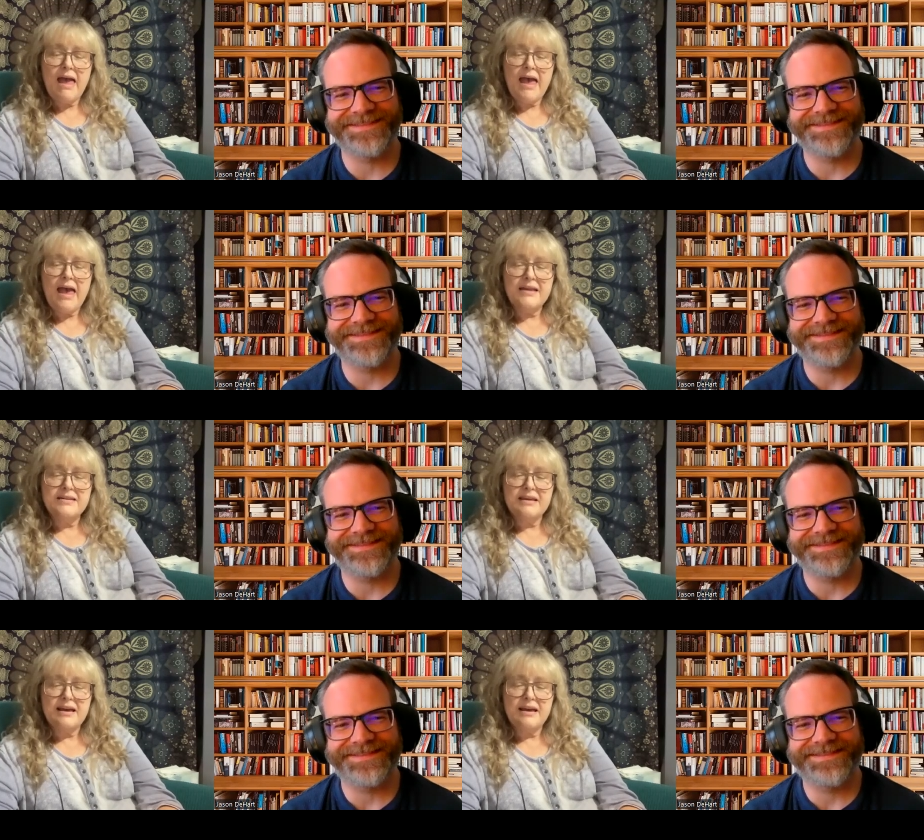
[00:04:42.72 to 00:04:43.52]

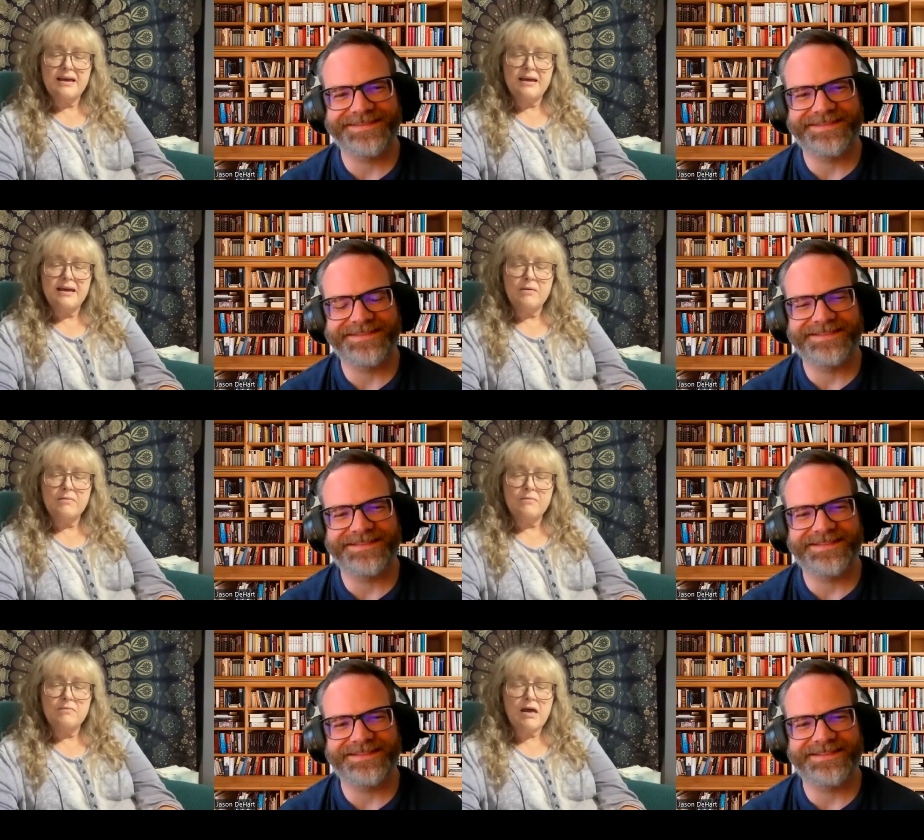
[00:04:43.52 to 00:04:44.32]
Speaker 1: And uh,
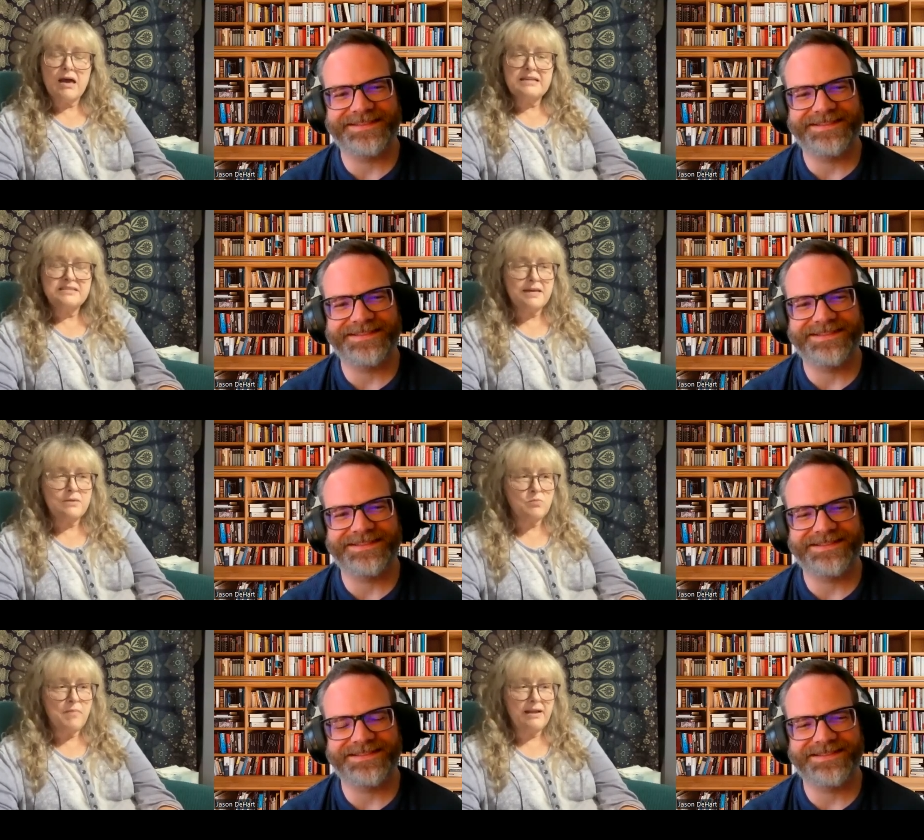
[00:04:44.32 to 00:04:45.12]
I
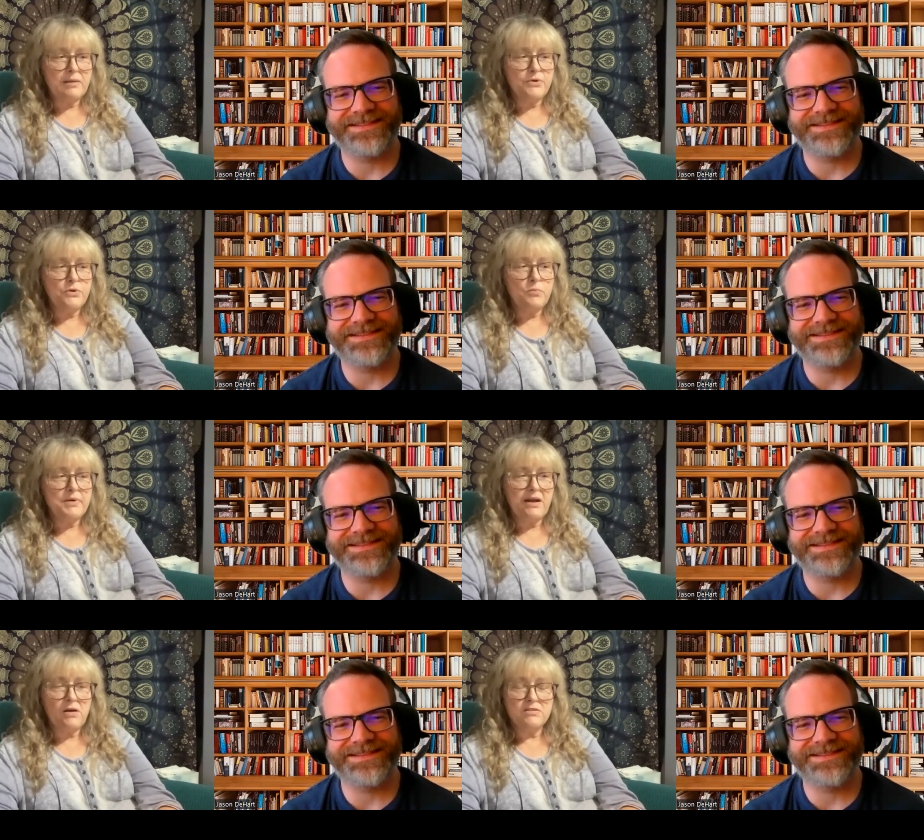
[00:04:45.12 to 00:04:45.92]
stayed with Malibu,
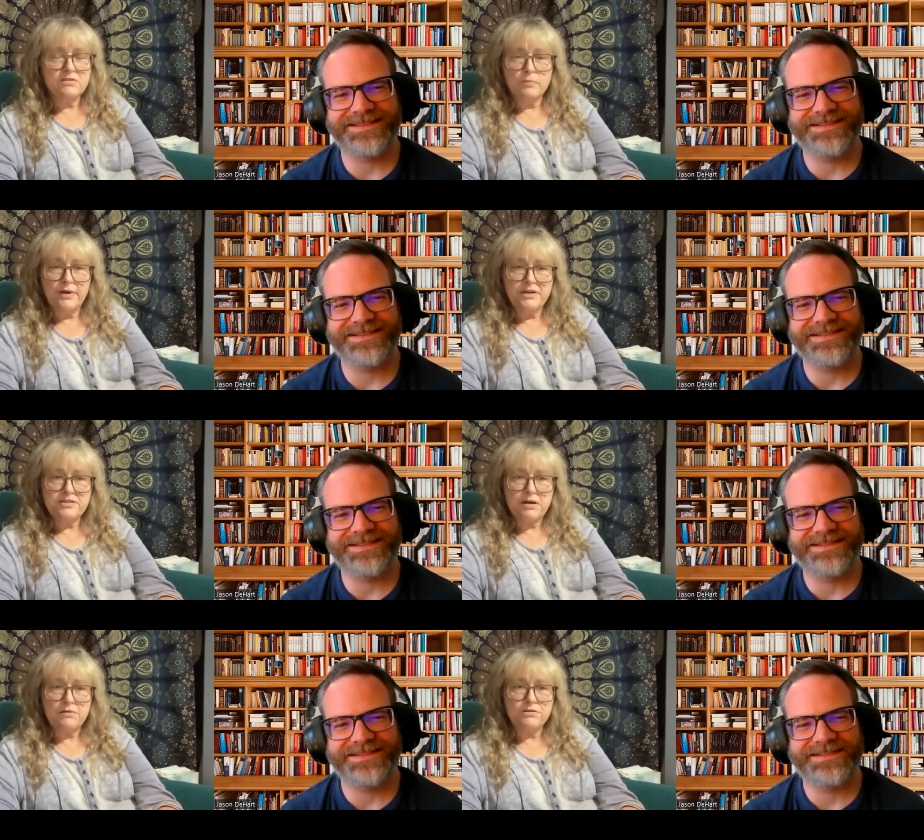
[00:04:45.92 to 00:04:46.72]
but I also
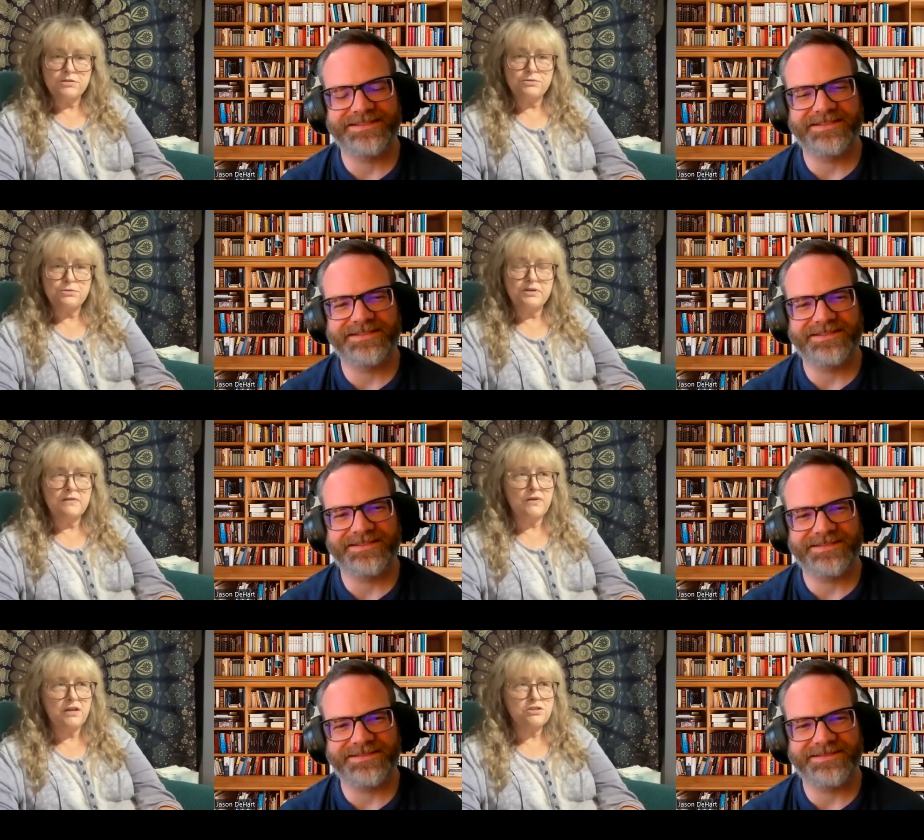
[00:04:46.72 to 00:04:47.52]
branched out to
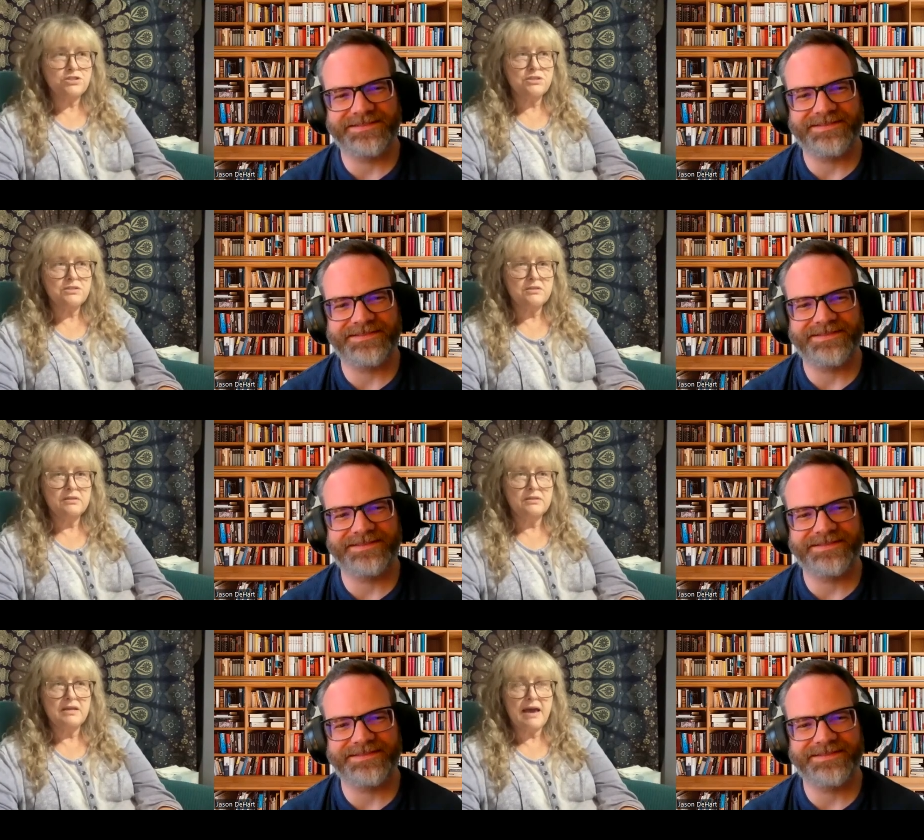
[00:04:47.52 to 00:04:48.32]
innovation
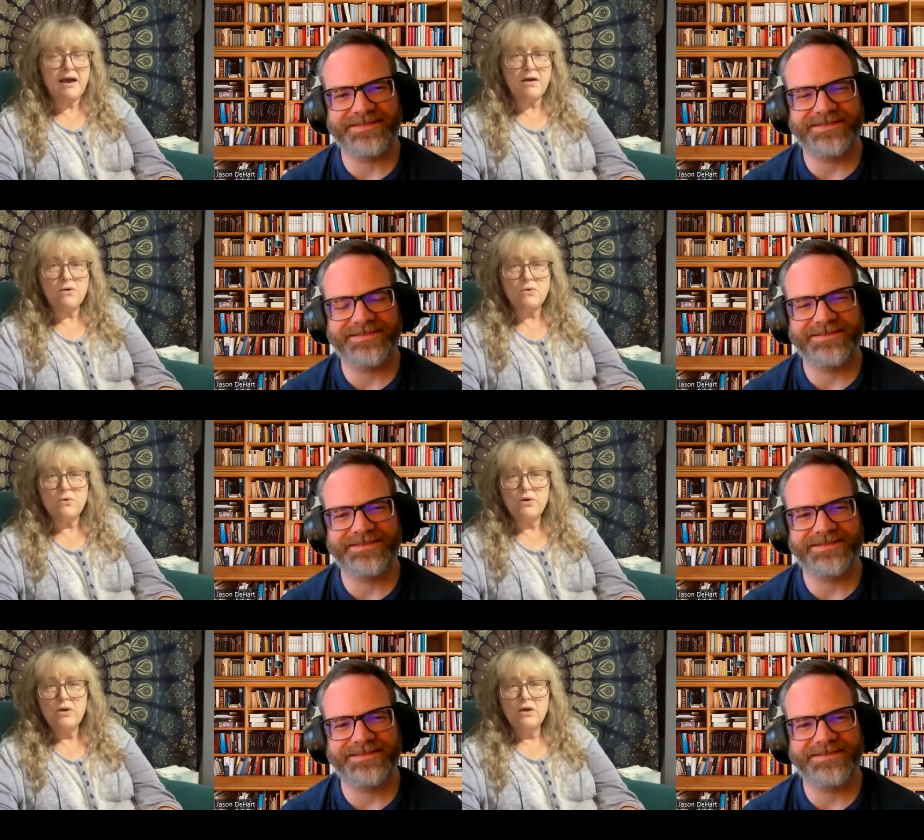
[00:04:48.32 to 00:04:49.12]

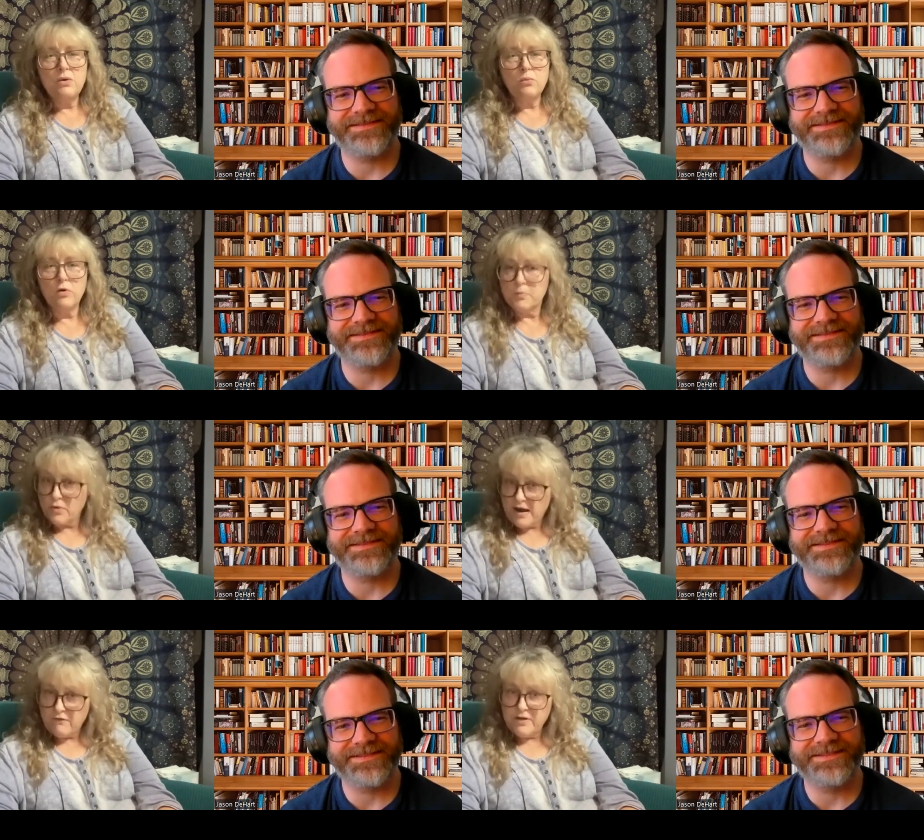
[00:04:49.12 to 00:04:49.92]
now Warp
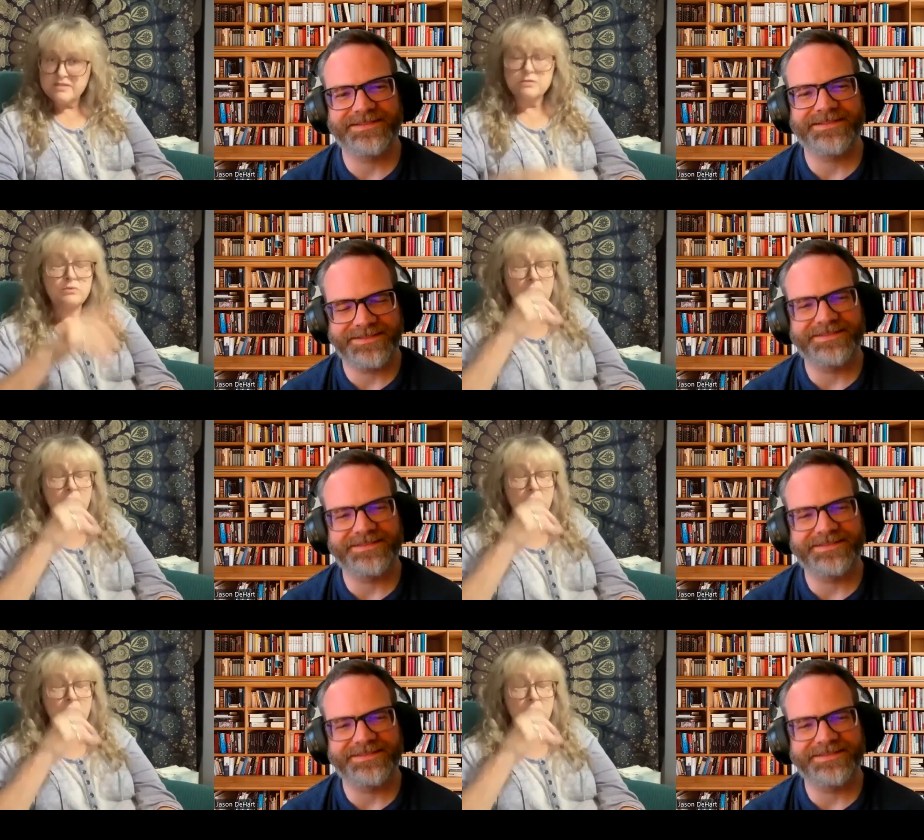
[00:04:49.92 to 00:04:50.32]
Graphics.